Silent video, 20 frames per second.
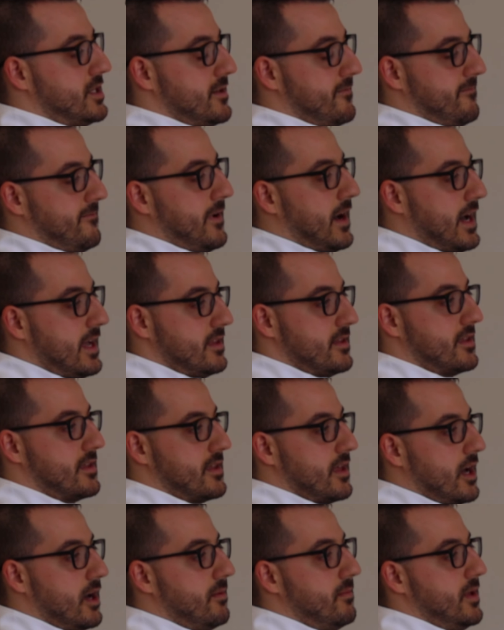to find
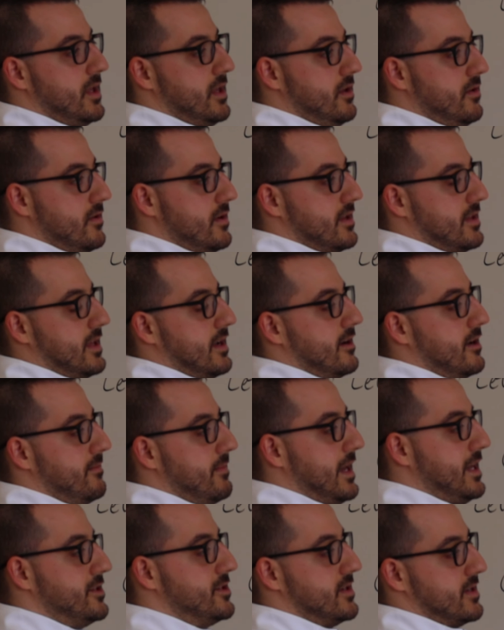some unitary
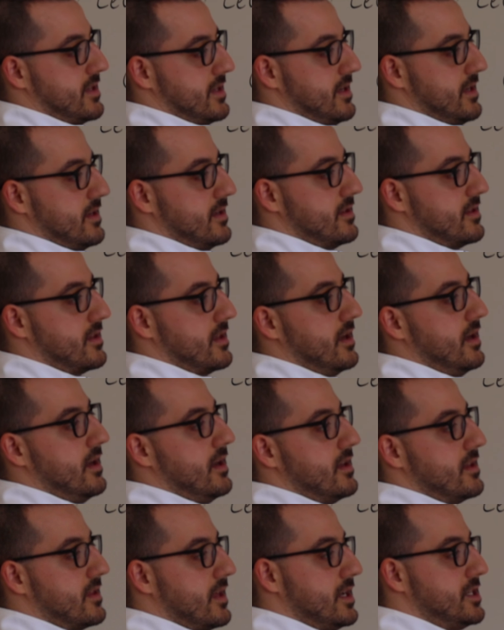matrices
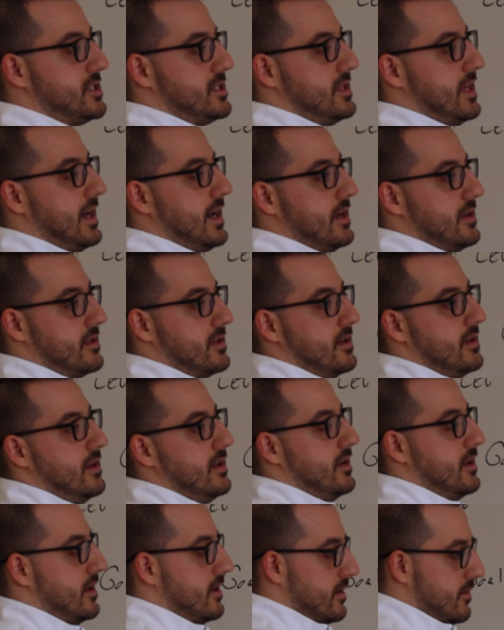such that
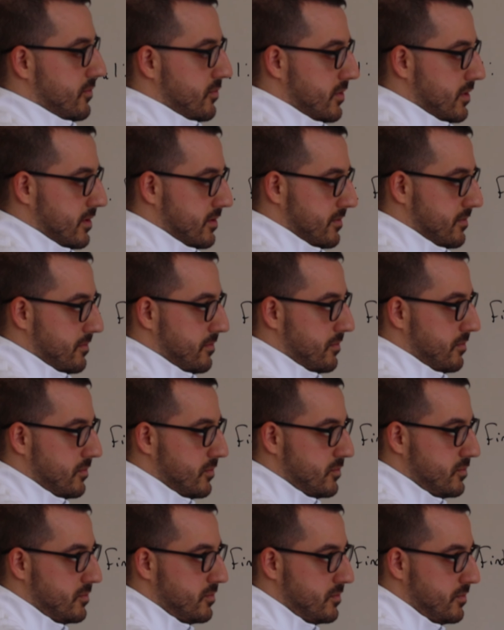we're
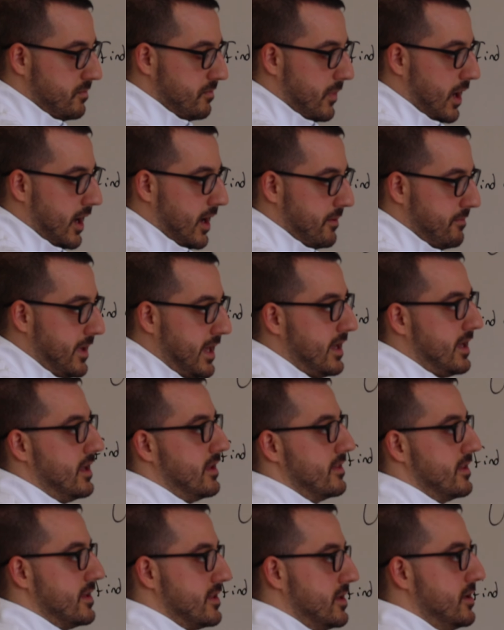
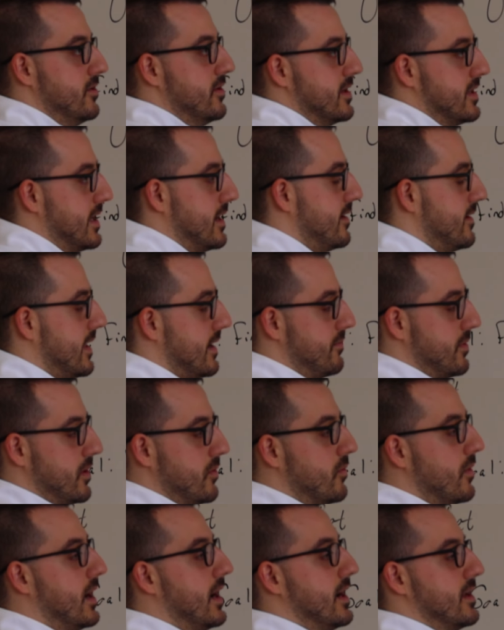making this unitary that we
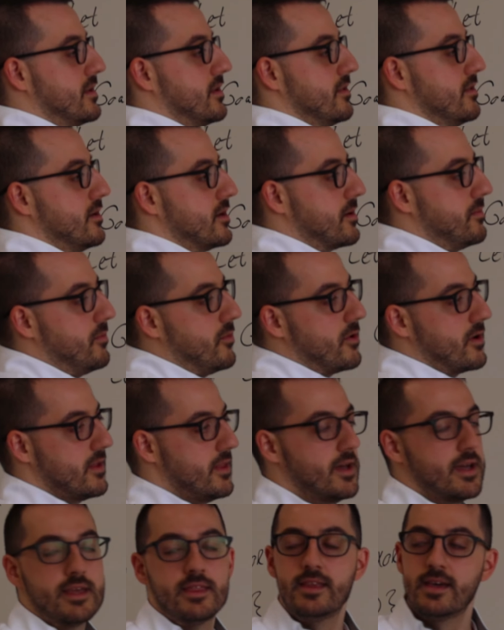want look more
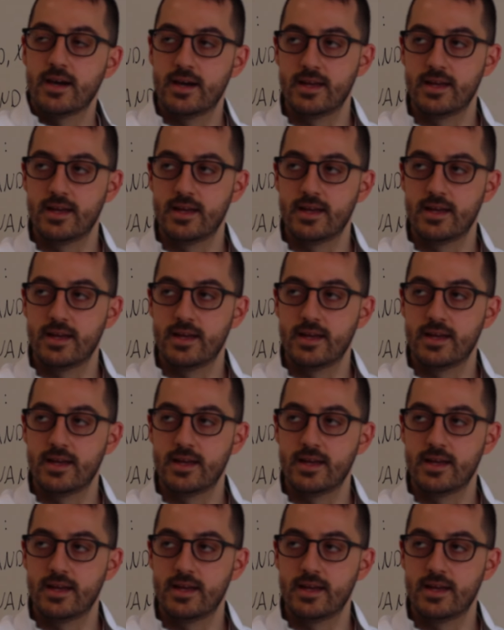like the